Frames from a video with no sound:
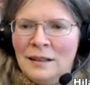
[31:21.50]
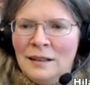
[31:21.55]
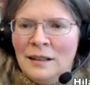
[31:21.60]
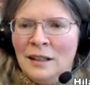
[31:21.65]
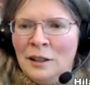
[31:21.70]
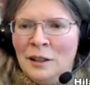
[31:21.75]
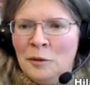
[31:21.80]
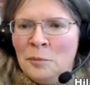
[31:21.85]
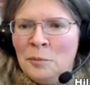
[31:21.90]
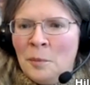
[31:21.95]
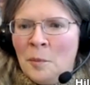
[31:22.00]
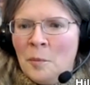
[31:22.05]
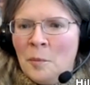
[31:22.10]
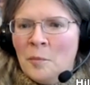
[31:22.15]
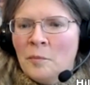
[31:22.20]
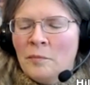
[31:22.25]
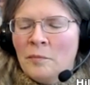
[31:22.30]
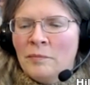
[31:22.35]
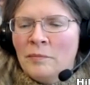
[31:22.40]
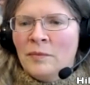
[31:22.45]
um
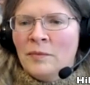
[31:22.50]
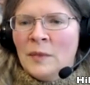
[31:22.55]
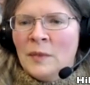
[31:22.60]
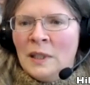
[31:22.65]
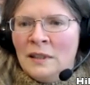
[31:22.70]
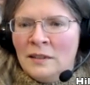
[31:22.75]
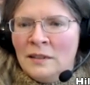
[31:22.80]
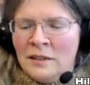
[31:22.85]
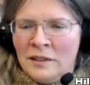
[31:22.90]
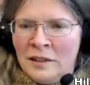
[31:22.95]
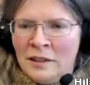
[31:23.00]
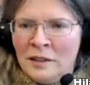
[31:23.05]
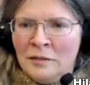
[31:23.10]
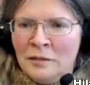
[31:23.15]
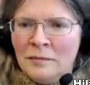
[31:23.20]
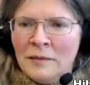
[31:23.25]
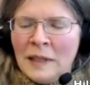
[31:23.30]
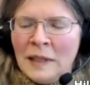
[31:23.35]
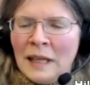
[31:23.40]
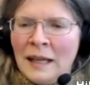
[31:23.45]

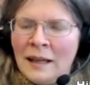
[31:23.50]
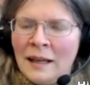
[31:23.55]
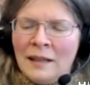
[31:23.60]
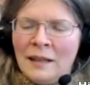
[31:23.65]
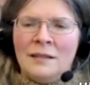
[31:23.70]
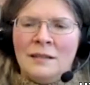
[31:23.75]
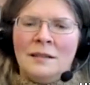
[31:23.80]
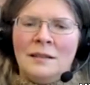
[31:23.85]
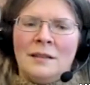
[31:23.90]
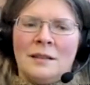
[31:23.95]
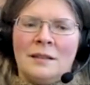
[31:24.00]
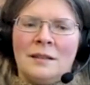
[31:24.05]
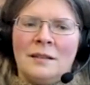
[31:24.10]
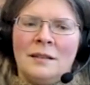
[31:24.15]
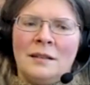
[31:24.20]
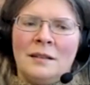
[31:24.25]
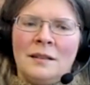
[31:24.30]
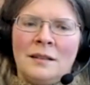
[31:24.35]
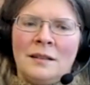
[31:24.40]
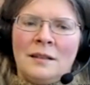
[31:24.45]
so and
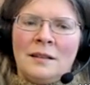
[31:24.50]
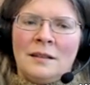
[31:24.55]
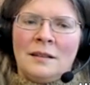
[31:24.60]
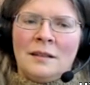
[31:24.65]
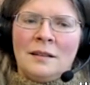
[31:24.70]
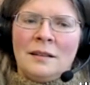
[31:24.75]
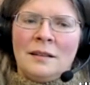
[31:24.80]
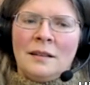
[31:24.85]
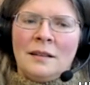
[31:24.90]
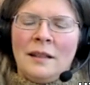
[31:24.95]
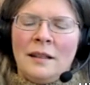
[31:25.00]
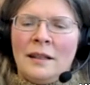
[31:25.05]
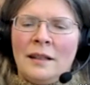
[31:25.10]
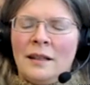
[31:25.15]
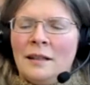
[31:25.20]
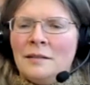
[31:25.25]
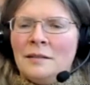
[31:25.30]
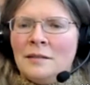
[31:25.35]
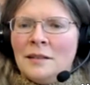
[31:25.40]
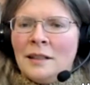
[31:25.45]

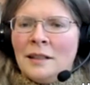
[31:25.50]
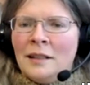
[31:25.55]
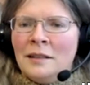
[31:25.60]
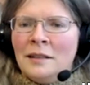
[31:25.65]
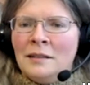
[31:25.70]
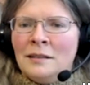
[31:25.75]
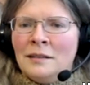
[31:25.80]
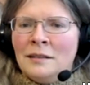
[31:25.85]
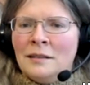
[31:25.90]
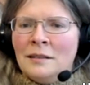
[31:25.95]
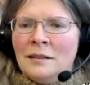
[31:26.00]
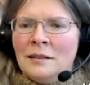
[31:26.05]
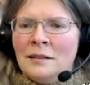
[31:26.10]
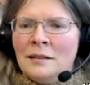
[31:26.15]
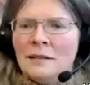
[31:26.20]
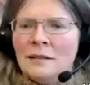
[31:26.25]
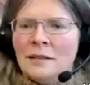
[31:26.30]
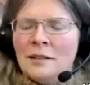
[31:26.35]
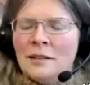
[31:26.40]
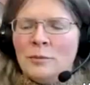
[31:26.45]
yeah i'm
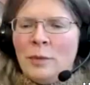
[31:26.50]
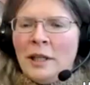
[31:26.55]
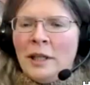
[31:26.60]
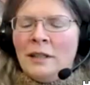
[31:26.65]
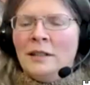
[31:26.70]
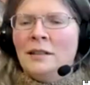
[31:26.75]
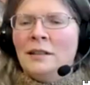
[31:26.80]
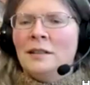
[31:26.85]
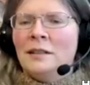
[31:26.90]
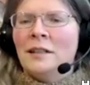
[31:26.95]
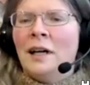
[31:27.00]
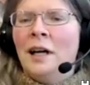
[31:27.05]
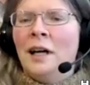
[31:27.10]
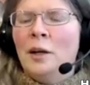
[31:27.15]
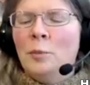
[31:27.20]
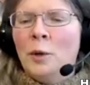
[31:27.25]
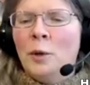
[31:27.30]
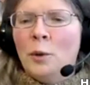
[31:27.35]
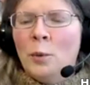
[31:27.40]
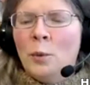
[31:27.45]
spending
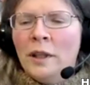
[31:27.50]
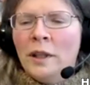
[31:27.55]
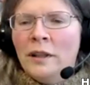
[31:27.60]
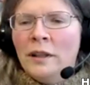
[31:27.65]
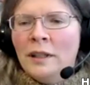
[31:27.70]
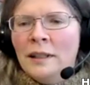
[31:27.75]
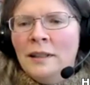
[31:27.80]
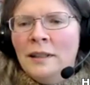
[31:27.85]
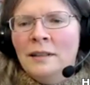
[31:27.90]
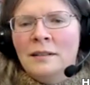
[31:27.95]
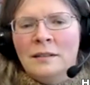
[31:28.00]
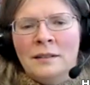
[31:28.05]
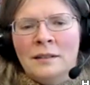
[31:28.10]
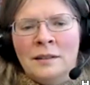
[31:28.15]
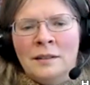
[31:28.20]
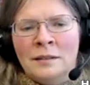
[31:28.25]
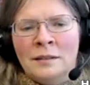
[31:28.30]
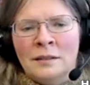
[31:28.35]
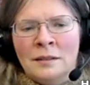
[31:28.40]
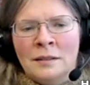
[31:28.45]
time with these
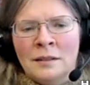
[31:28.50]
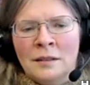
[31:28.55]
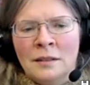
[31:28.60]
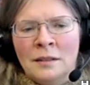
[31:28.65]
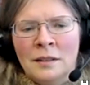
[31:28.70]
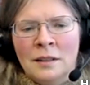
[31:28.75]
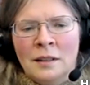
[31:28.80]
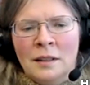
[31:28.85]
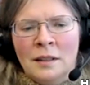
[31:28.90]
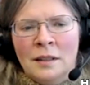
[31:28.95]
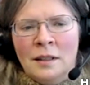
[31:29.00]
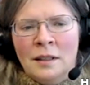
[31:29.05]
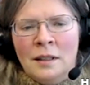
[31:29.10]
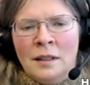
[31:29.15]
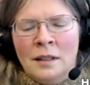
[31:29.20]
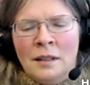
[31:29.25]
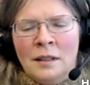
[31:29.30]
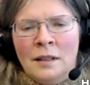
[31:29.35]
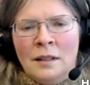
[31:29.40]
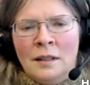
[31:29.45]
and
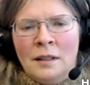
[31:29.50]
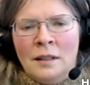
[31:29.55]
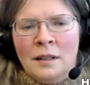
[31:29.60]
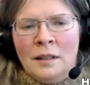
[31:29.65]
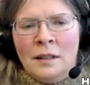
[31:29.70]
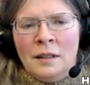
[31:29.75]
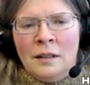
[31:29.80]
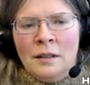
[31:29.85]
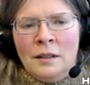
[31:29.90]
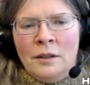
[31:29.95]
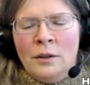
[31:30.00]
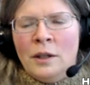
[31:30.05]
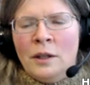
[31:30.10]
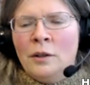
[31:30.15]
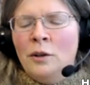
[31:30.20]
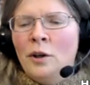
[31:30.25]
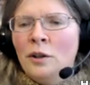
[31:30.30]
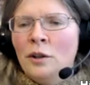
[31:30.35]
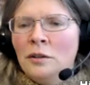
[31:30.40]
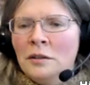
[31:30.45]
you know
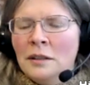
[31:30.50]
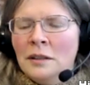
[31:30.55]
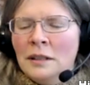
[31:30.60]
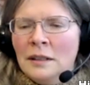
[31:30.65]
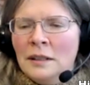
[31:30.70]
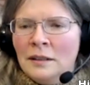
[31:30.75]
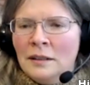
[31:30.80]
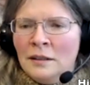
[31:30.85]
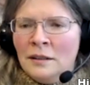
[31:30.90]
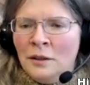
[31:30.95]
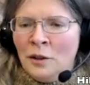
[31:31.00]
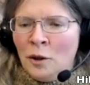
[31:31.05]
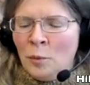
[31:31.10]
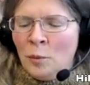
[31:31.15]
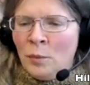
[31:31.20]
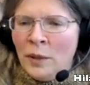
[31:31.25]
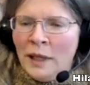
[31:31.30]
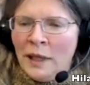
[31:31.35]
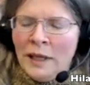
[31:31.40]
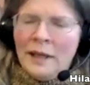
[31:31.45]
not
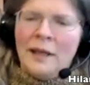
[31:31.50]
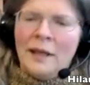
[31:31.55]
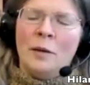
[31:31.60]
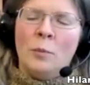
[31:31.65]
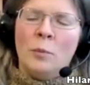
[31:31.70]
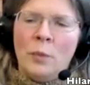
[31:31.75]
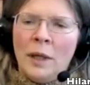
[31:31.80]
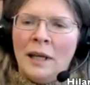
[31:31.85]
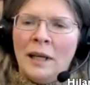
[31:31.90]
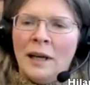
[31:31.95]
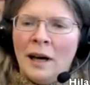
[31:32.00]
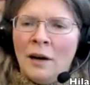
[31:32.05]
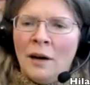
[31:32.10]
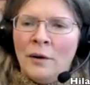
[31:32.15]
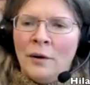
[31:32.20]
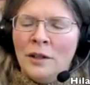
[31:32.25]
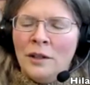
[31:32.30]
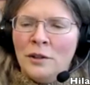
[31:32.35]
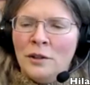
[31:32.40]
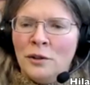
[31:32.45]
not being in a big
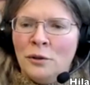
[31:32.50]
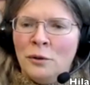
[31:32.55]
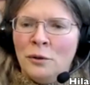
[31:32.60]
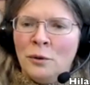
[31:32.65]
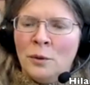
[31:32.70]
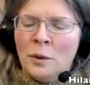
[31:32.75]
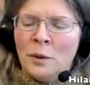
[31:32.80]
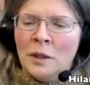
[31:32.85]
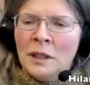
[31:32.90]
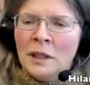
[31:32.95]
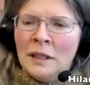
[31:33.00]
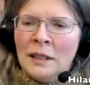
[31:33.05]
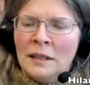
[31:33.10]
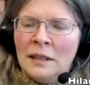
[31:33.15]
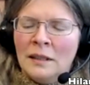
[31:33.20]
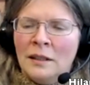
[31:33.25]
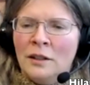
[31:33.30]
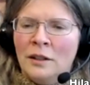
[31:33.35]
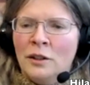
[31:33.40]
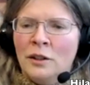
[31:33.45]
hurry to
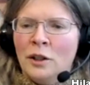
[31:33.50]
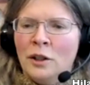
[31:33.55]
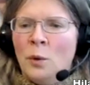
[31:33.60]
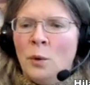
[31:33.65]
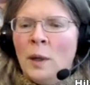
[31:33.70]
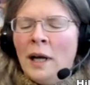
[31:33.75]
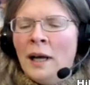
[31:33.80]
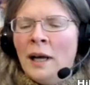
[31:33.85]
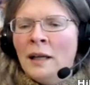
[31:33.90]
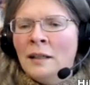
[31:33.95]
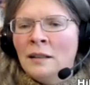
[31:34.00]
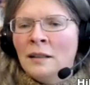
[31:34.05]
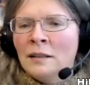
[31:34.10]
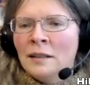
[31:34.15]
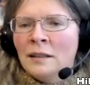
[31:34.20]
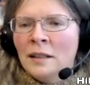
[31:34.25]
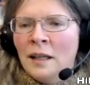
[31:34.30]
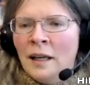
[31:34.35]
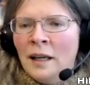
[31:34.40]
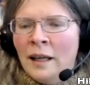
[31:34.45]
go and
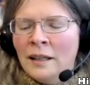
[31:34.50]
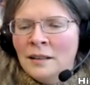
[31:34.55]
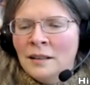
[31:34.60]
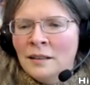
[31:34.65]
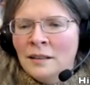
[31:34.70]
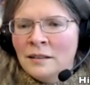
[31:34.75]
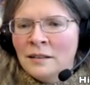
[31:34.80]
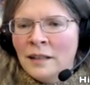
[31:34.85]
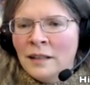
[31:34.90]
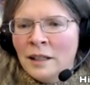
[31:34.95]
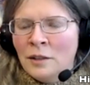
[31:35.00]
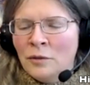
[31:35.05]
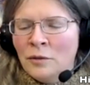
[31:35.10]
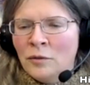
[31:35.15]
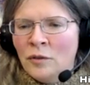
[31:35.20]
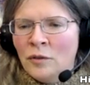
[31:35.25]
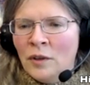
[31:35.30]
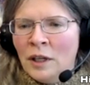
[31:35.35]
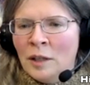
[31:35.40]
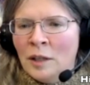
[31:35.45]
collect a set of
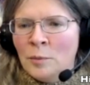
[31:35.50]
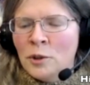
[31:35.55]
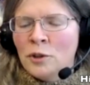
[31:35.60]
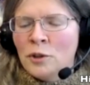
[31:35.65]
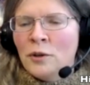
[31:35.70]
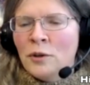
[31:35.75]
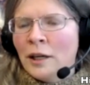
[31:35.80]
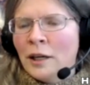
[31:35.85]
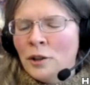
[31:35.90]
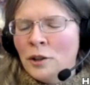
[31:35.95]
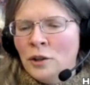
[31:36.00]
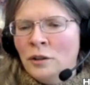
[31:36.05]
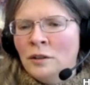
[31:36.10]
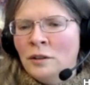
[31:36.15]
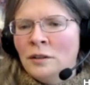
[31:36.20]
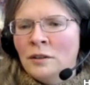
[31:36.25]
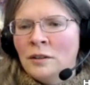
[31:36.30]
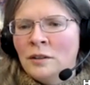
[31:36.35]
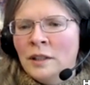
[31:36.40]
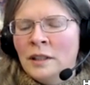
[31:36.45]

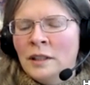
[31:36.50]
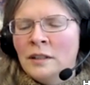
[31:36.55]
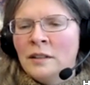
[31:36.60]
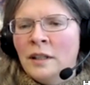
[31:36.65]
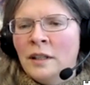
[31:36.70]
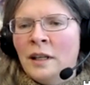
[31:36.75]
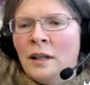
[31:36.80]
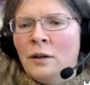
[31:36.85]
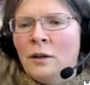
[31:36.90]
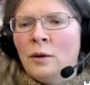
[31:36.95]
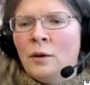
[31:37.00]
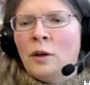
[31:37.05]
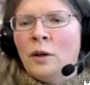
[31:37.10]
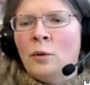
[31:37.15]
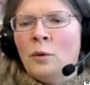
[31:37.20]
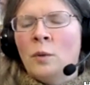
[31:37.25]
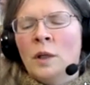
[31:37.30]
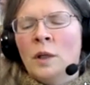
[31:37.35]
abstractions and say you know